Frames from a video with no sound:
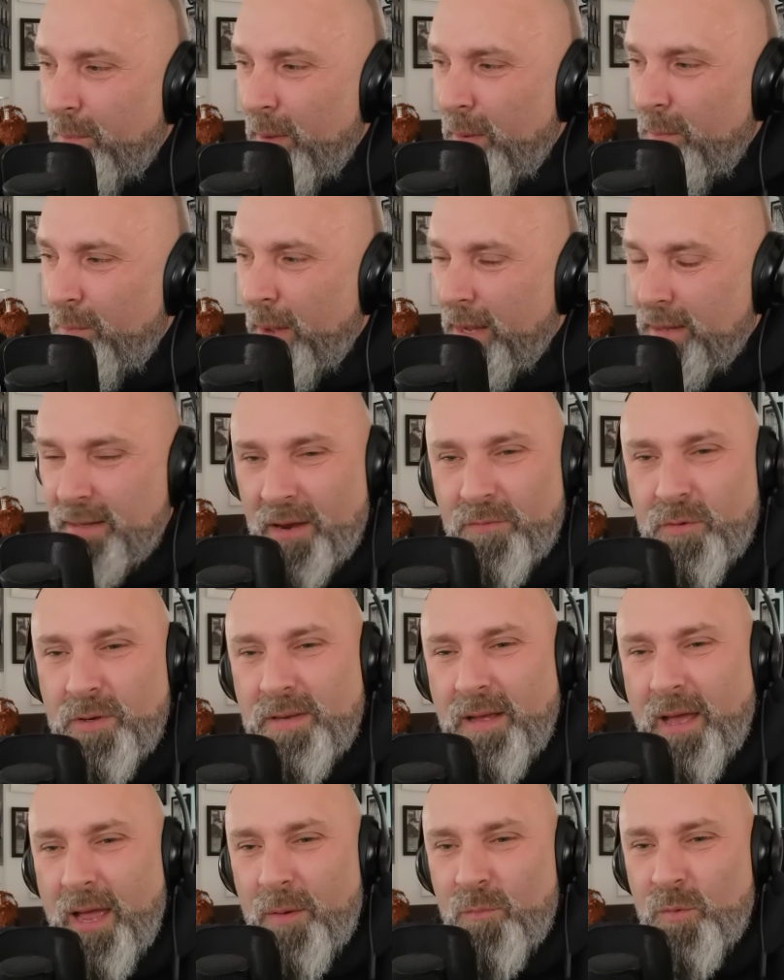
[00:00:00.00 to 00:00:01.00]
impact every
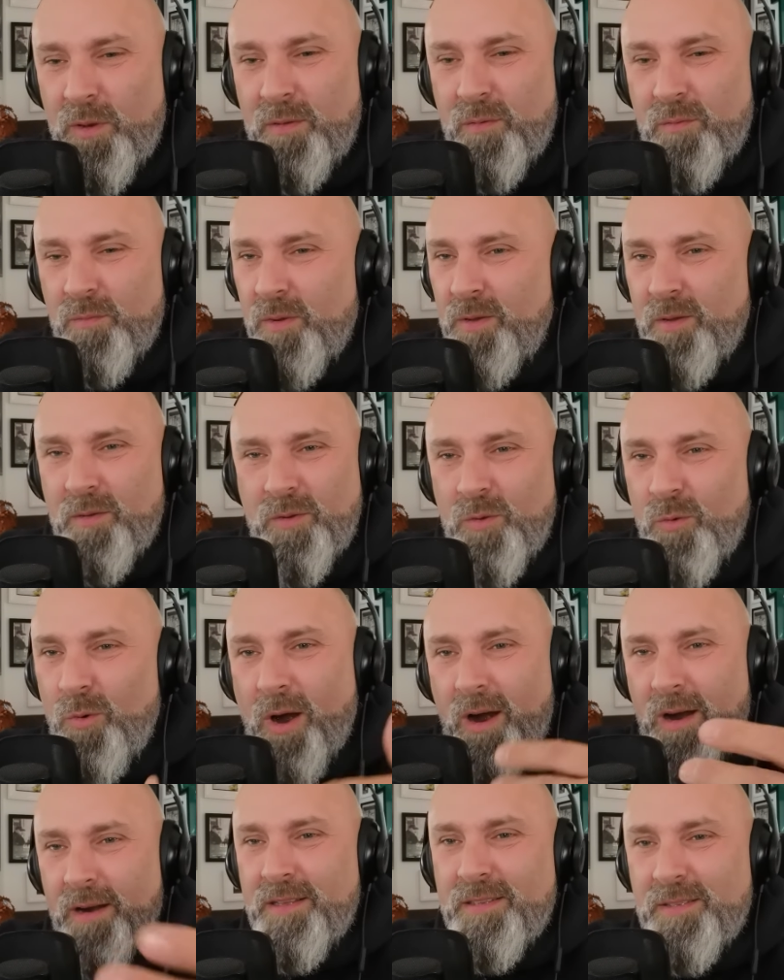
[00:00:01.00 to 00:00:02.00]
time when the, when a new
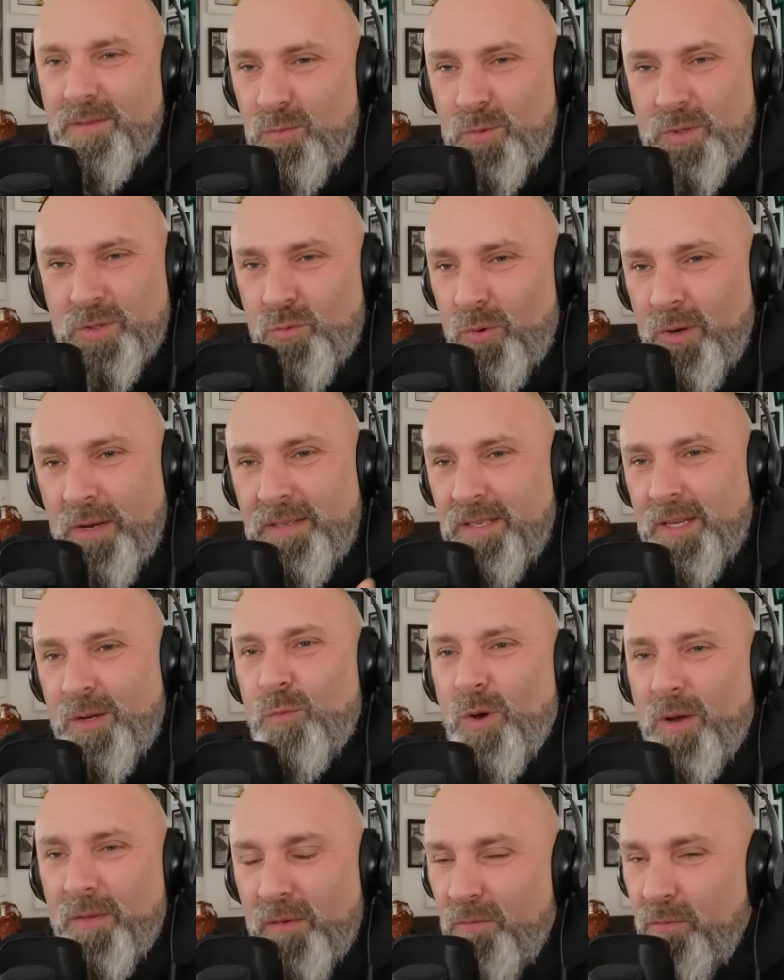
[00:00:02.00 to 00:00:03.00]
artist was
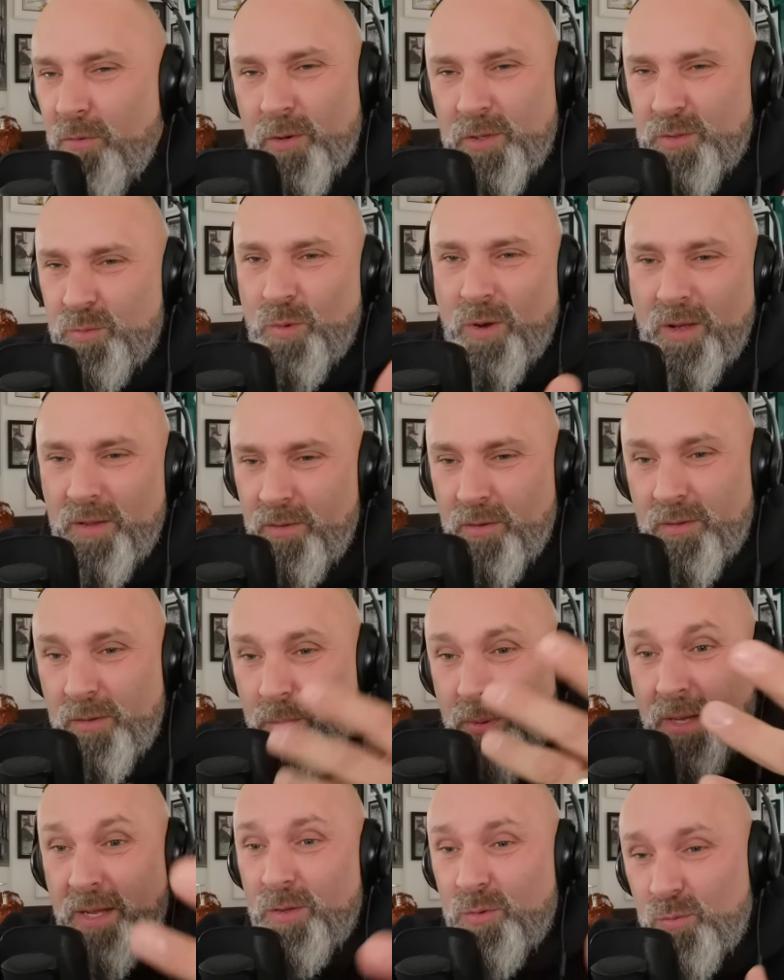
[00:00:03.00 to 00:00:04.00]
releasing one, the first one or the
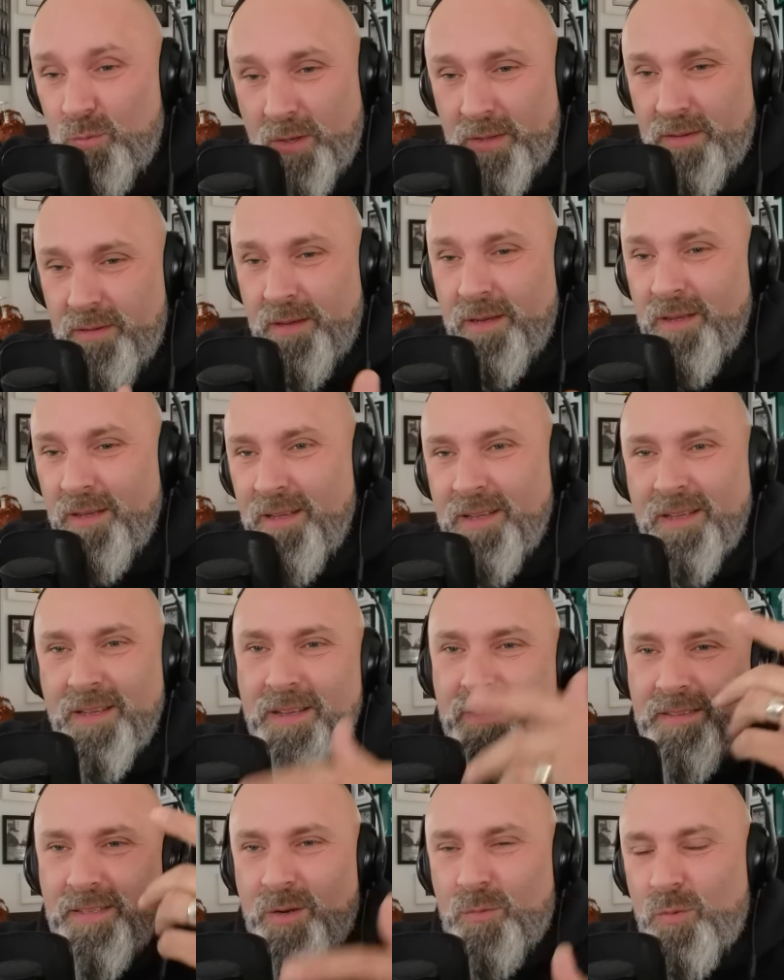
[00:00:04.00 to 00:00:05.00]
biggest one, the
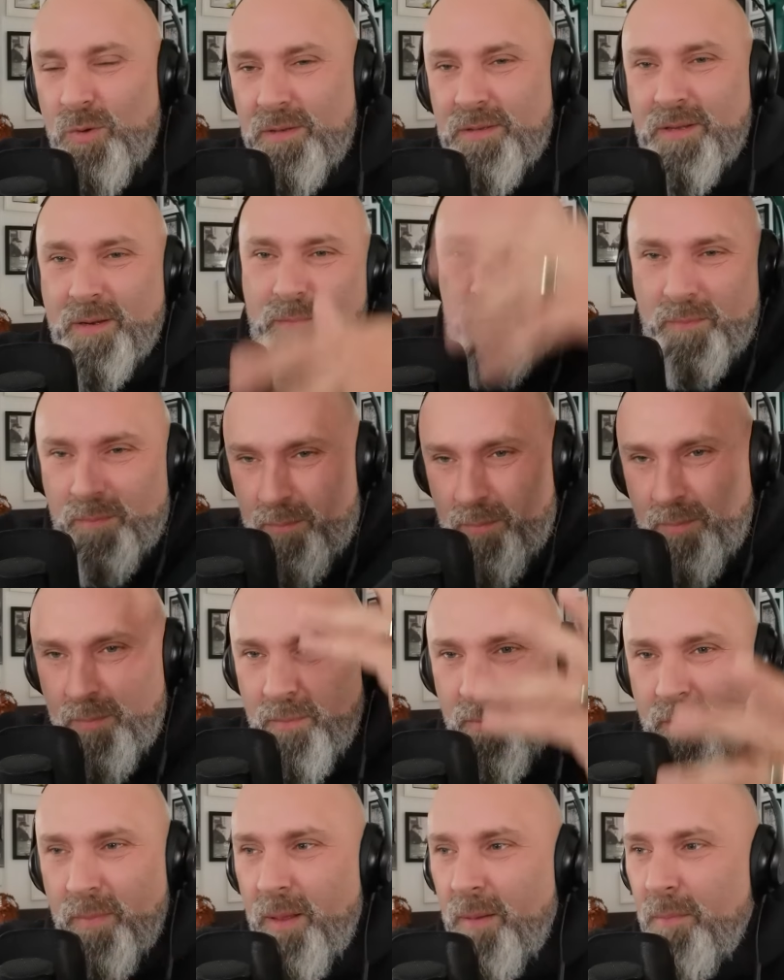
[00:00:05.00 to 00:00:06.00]
that one that
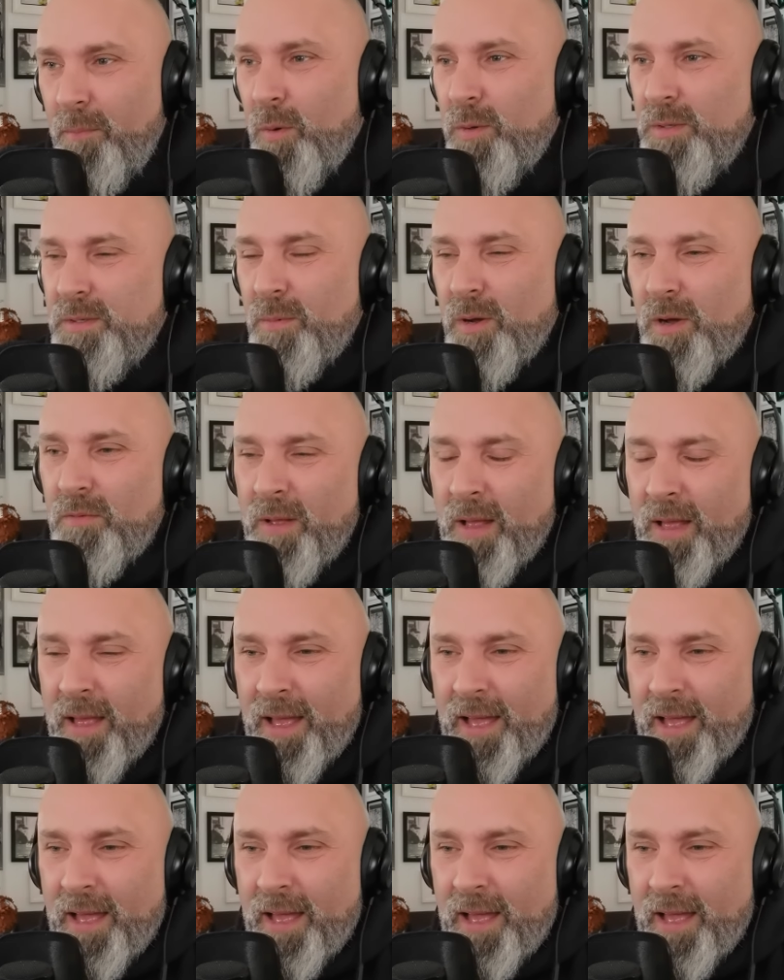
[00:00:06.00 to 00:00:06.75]
pulls them off.